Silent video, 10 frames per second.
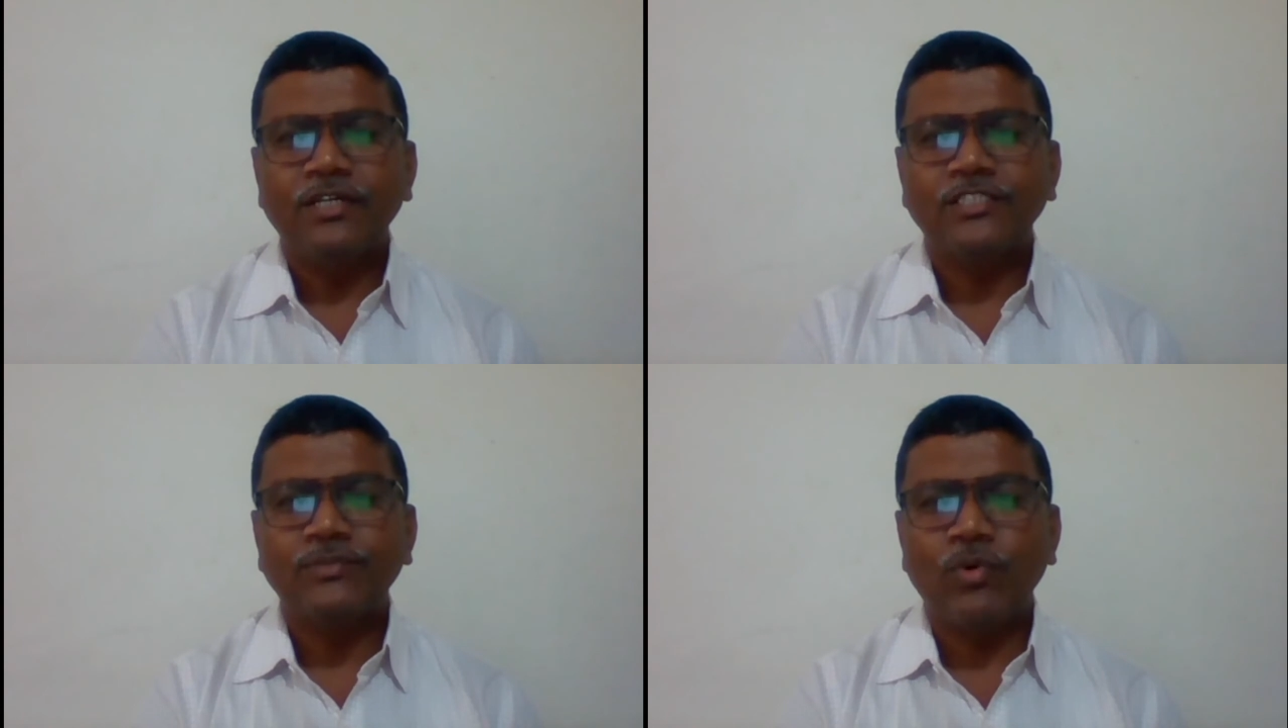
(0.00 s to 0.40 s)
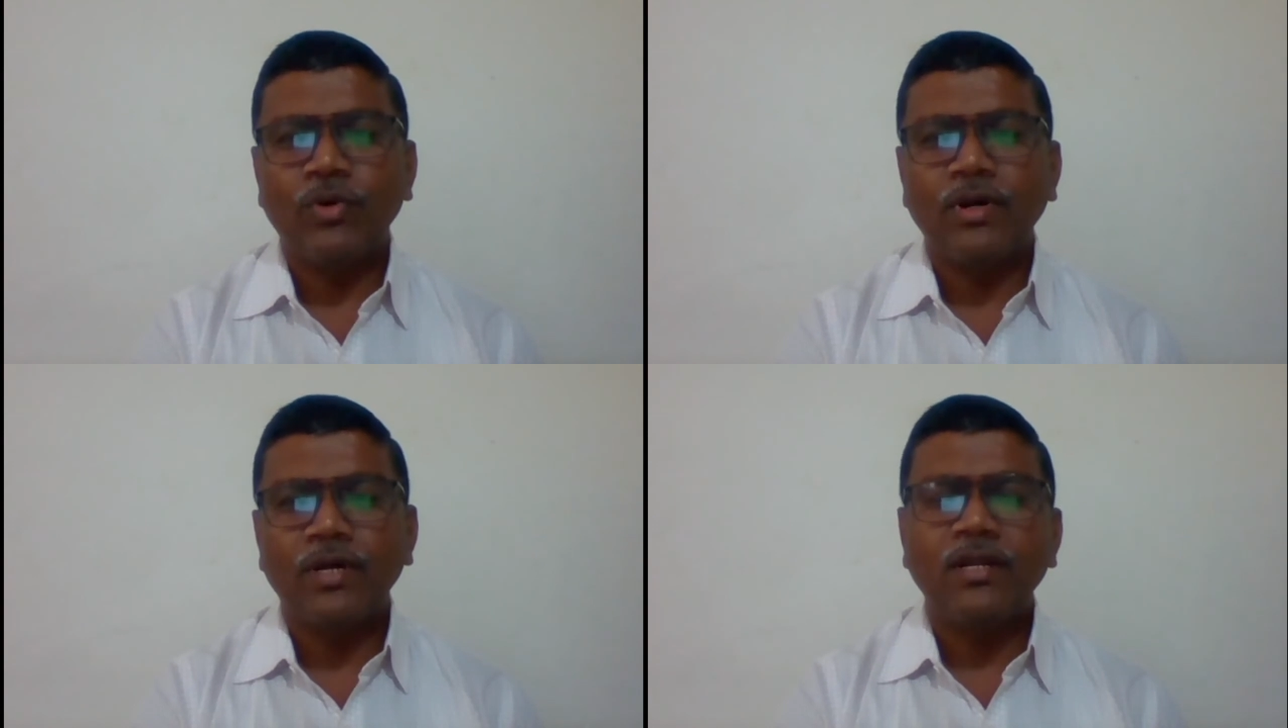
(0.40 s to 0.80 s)

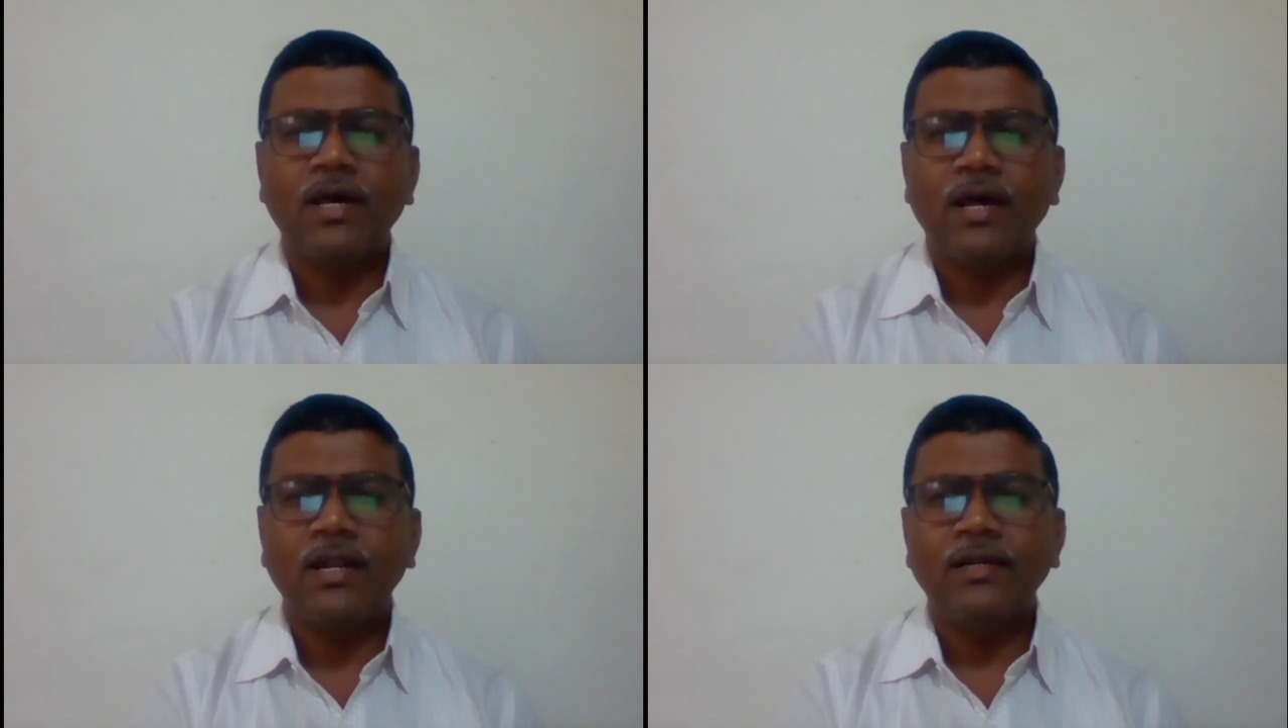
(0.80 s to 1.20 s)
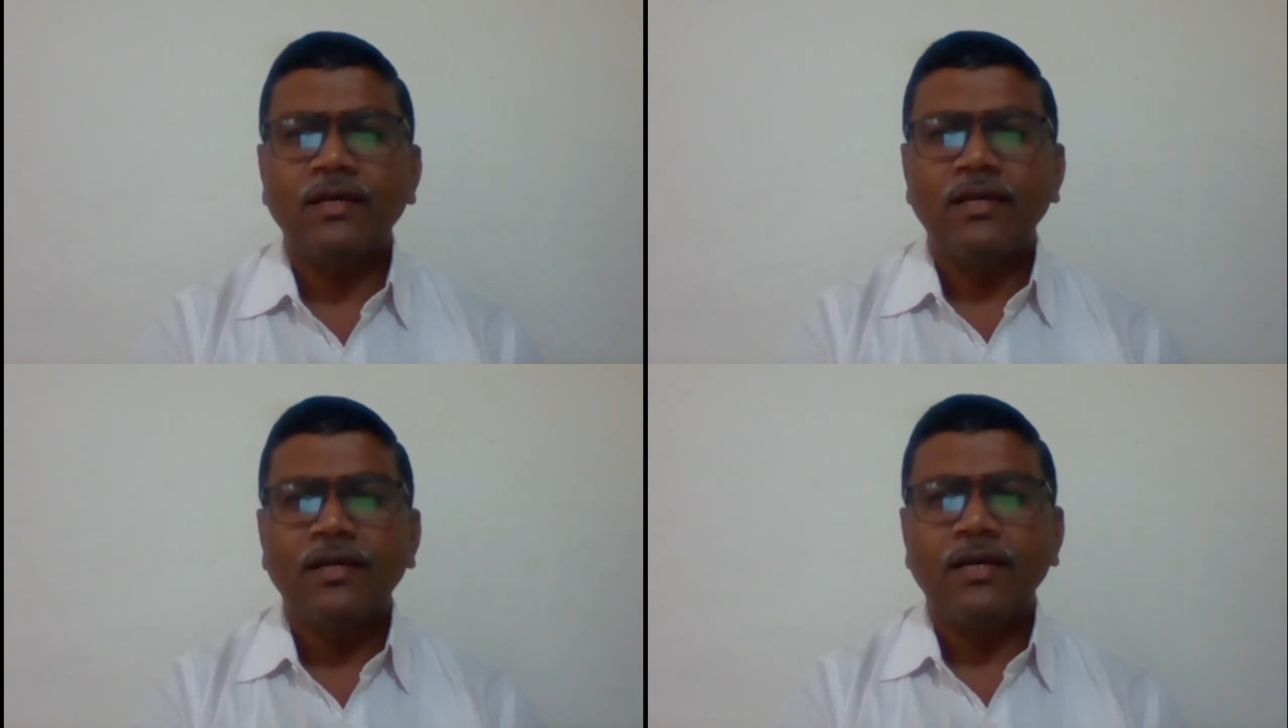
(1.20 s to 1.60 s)
spoken
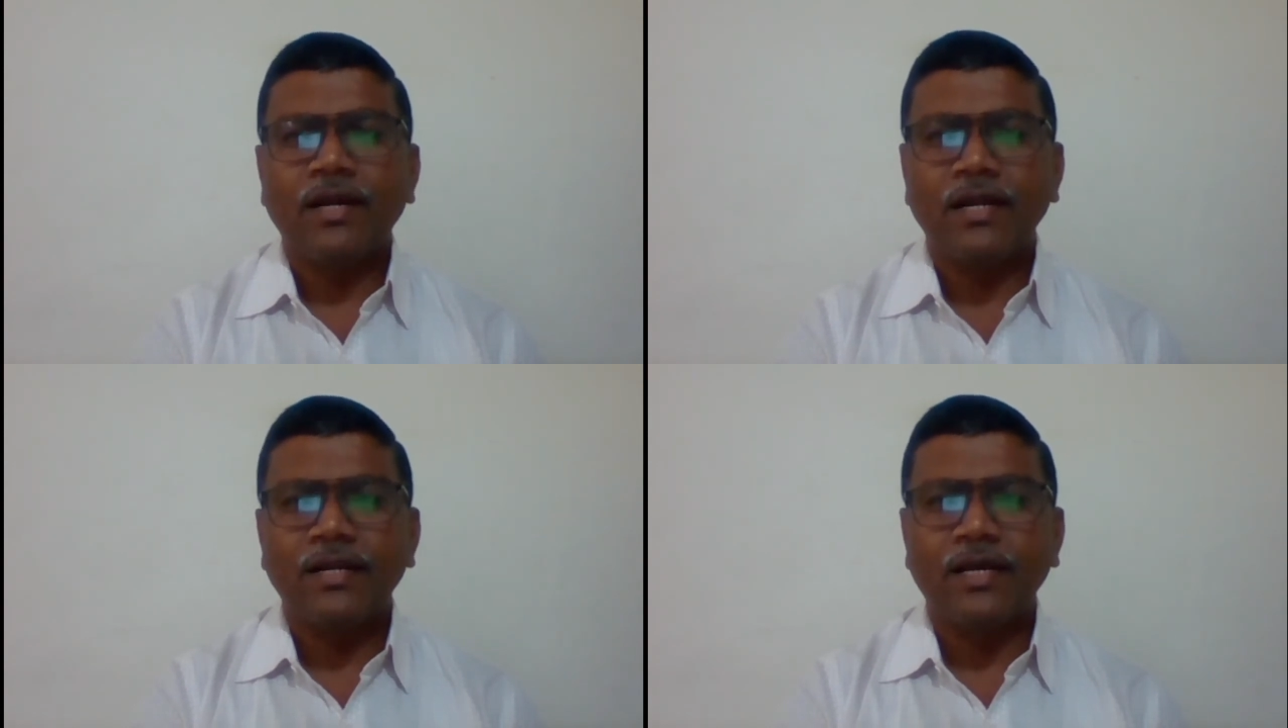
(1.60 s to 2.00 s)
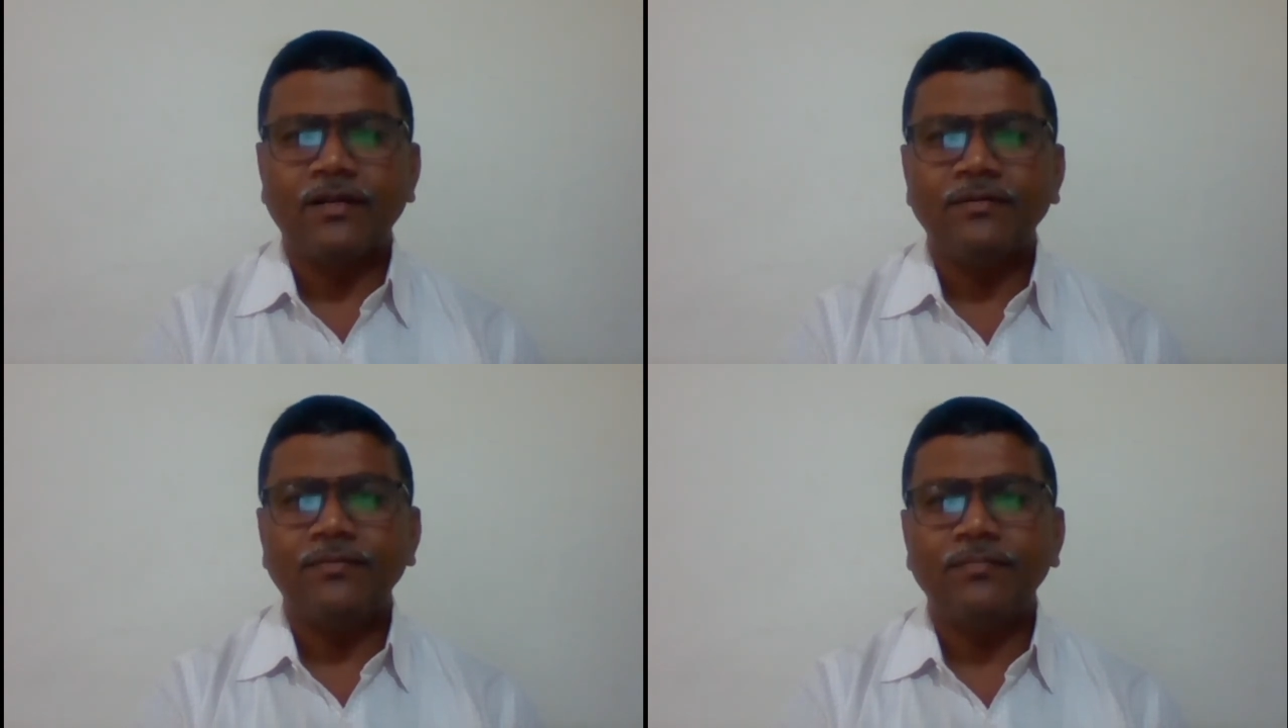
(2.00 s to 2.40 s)
and
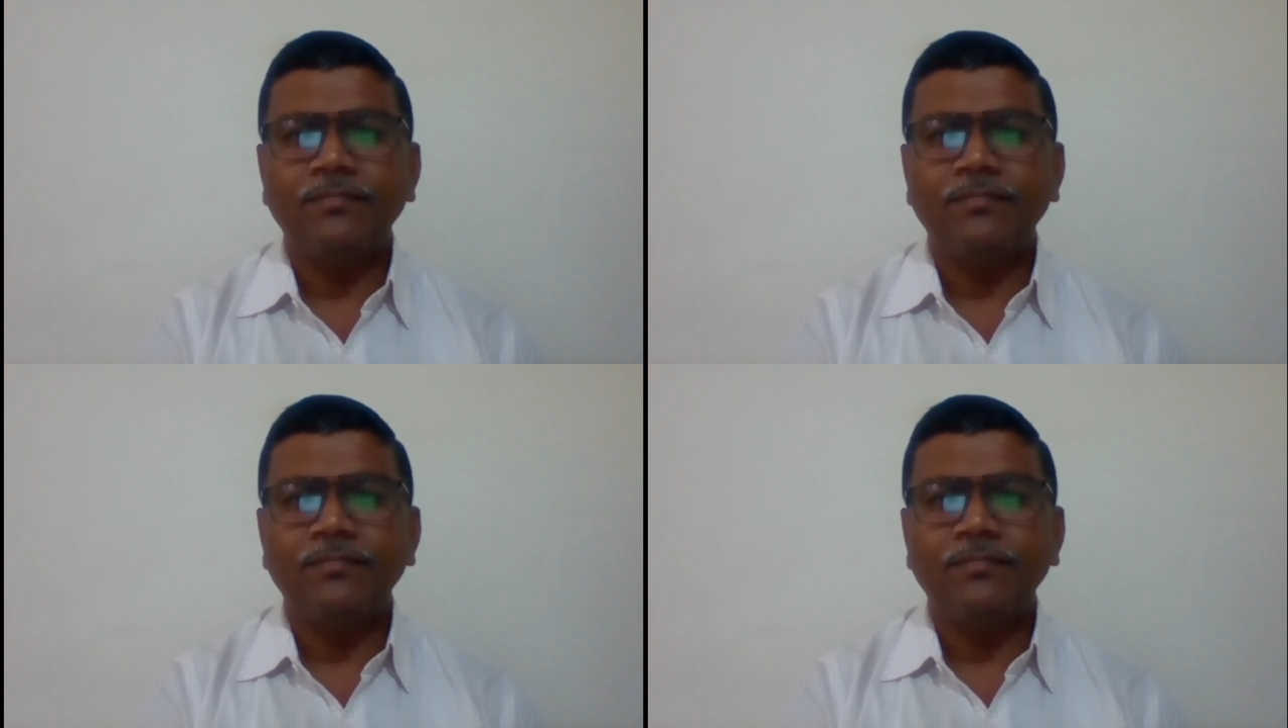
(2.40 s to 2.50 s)
written